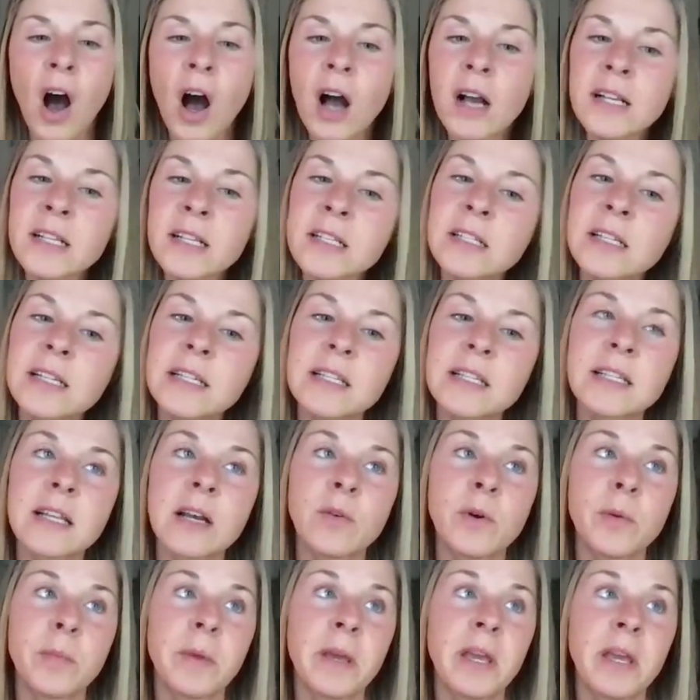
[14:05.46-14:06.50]
Oxalates
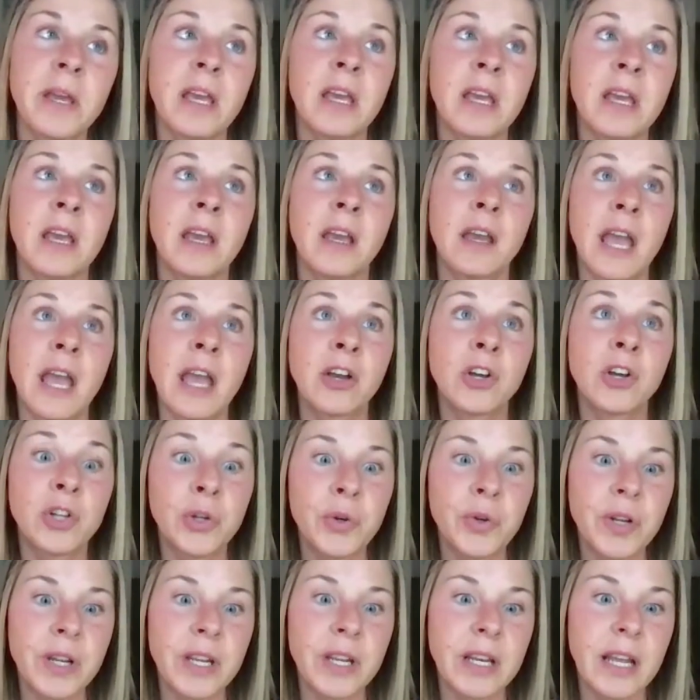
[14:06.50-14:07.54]
that would be
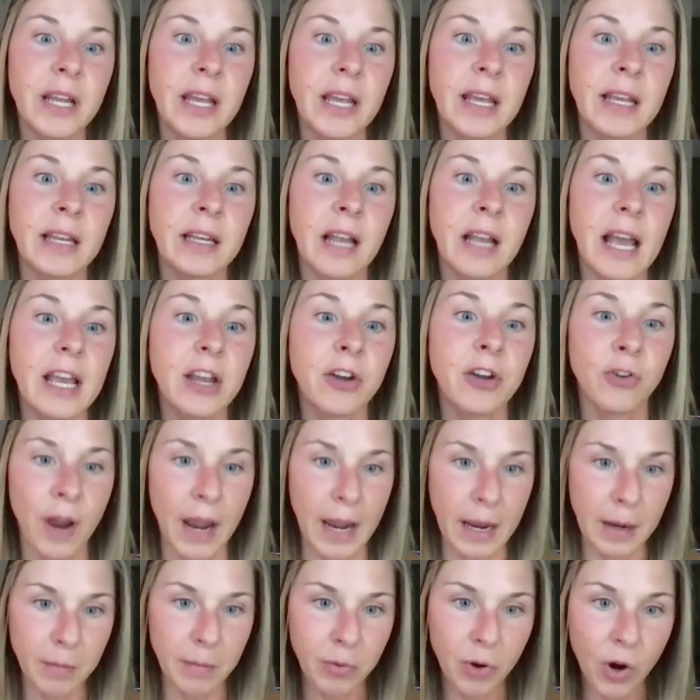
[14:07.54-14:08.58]
included in like
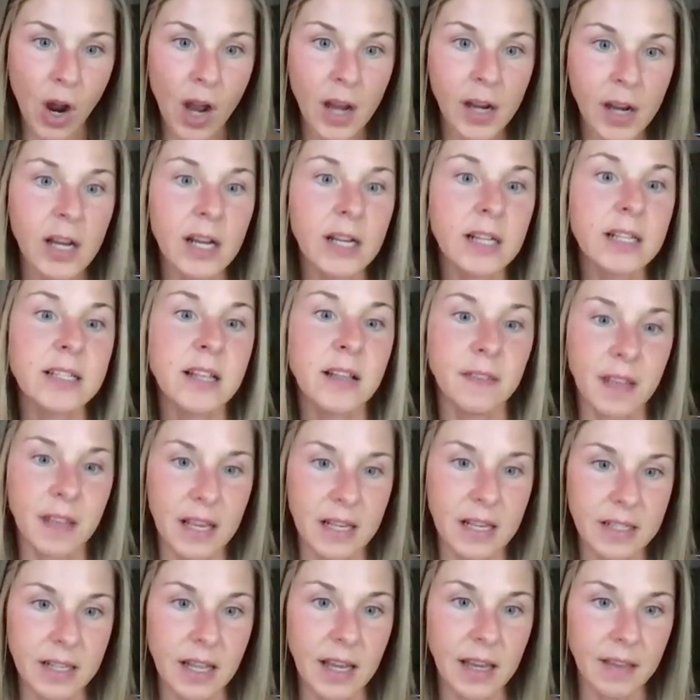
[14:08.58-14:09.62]
grain products and
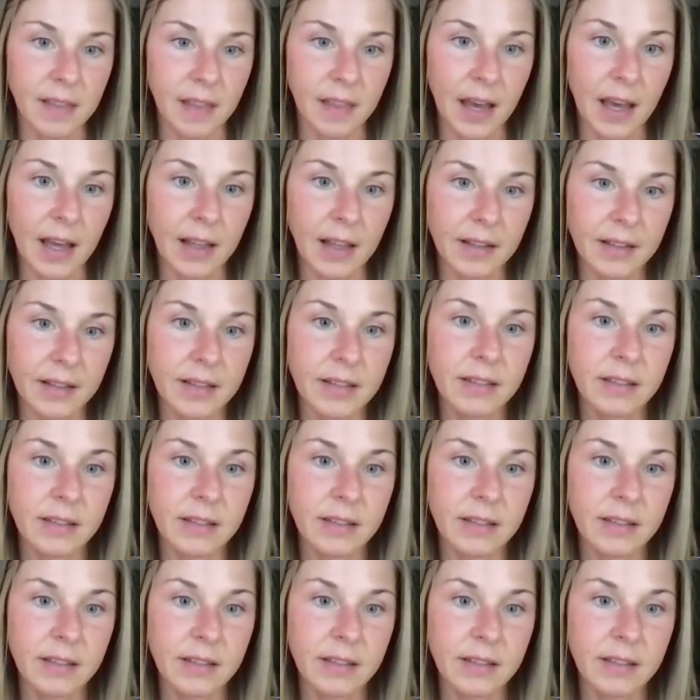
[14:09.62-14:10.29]
things like that.